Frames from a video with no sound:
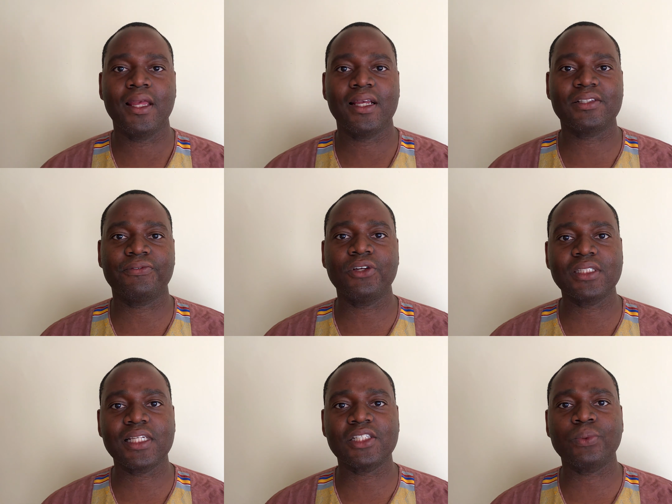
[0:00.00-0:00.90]
As the verse
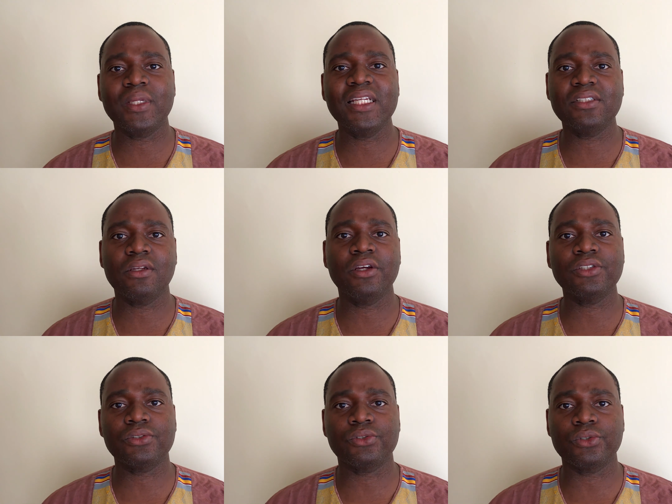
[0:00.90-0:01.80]
says, we need to learn
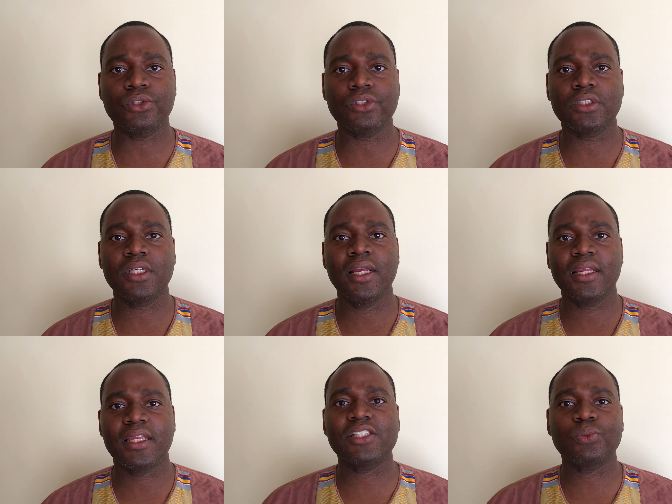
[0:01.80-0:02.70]
to do good.
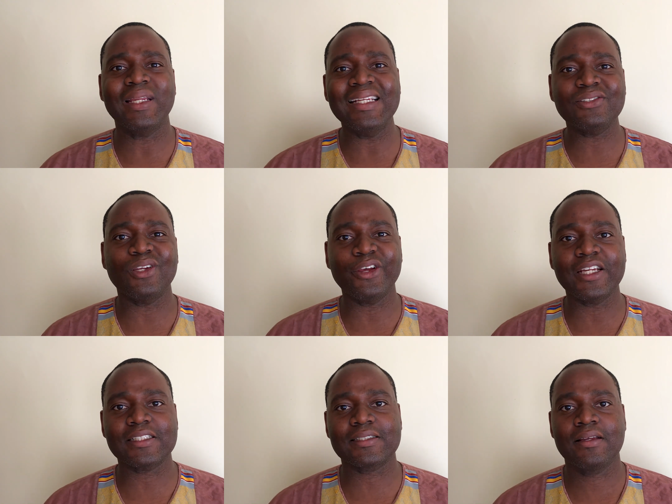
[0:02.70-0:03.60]
Yes, we need to learn
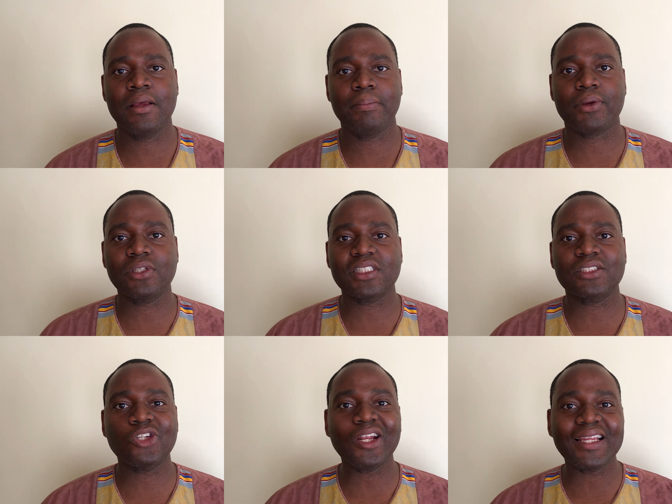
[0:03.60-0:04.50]
it because it's
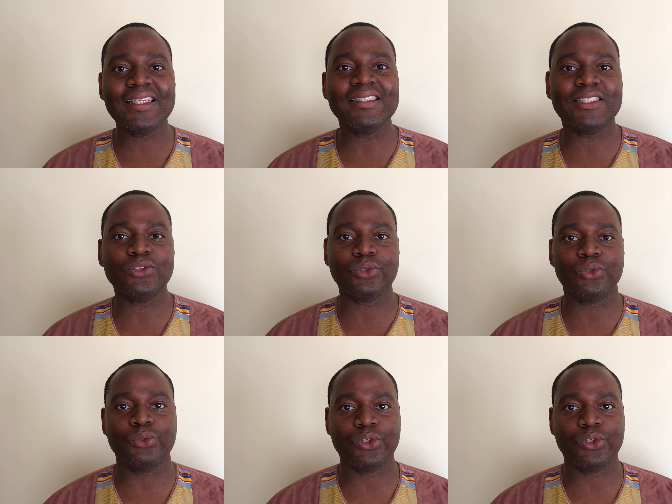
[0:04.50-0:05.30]
not easy to do